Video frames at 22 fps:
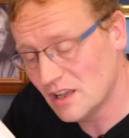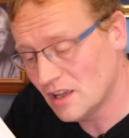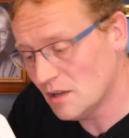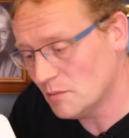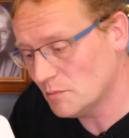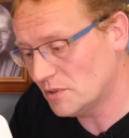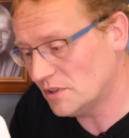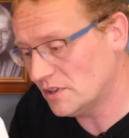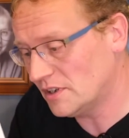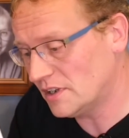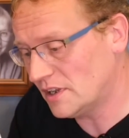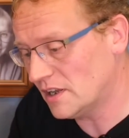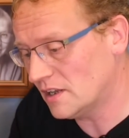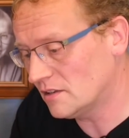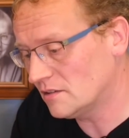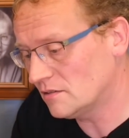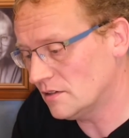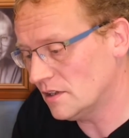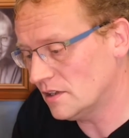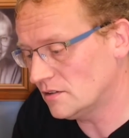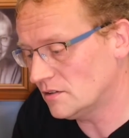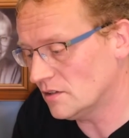But then
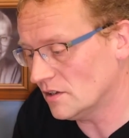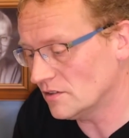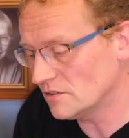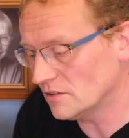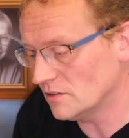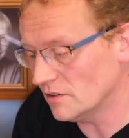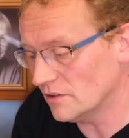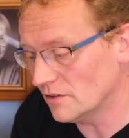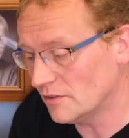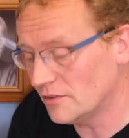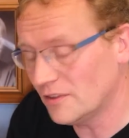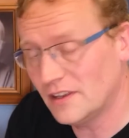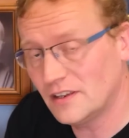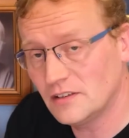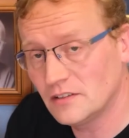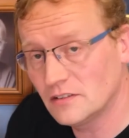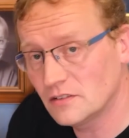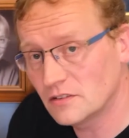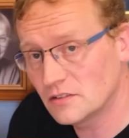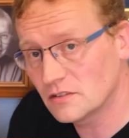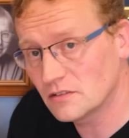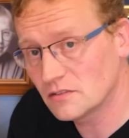again, it does a lot of things,